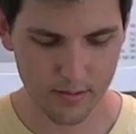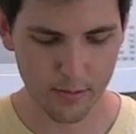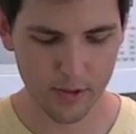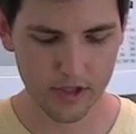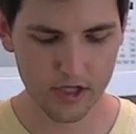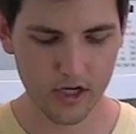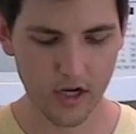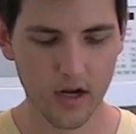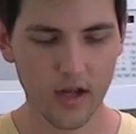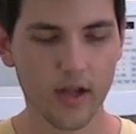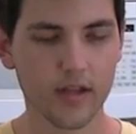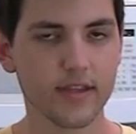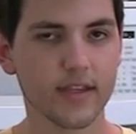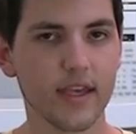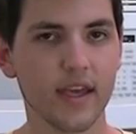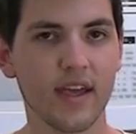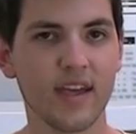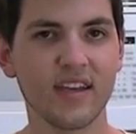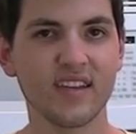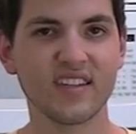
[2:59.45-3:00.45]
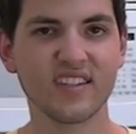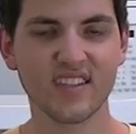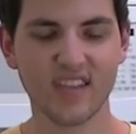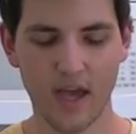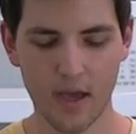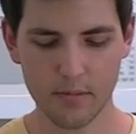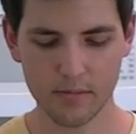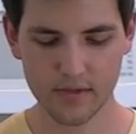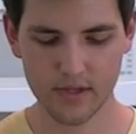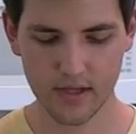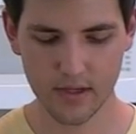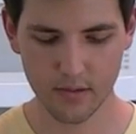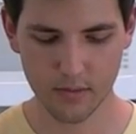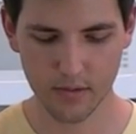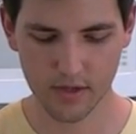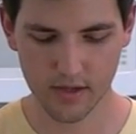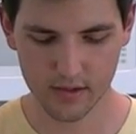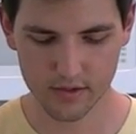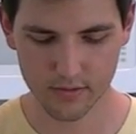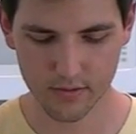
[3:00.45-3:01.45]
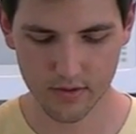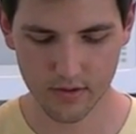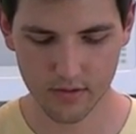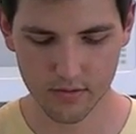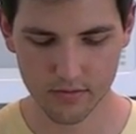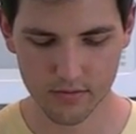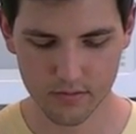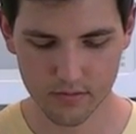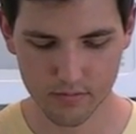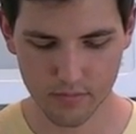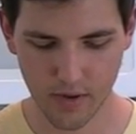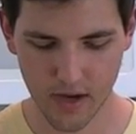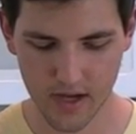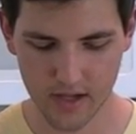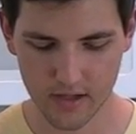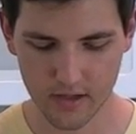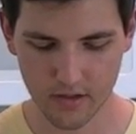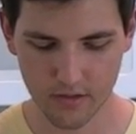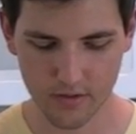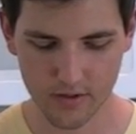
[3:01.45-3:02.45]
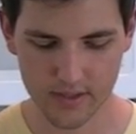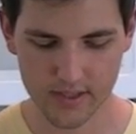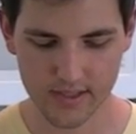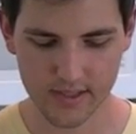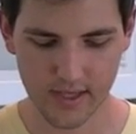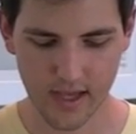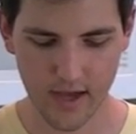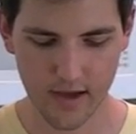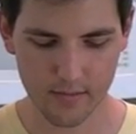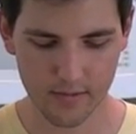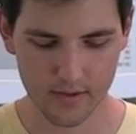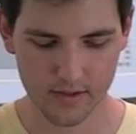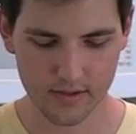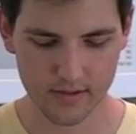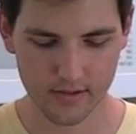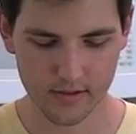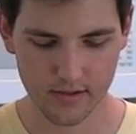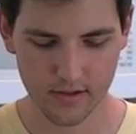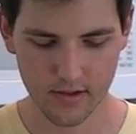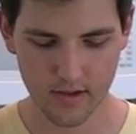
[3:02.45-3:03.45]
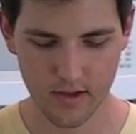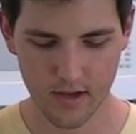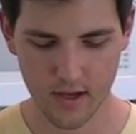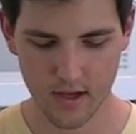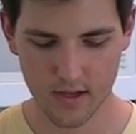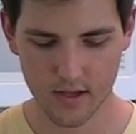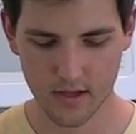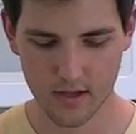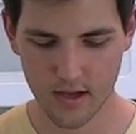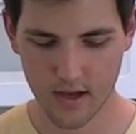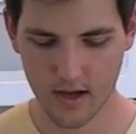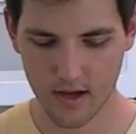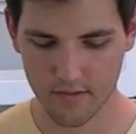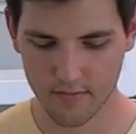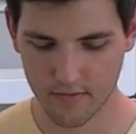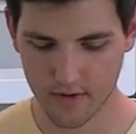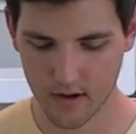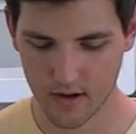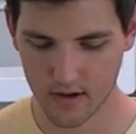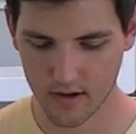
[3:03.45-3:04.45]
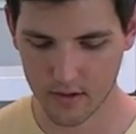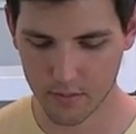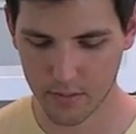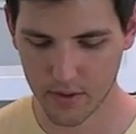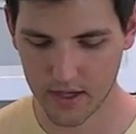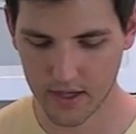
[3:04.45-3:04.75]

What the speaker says: And be sure not to get any stems in it because when you bite into a stem, it's not very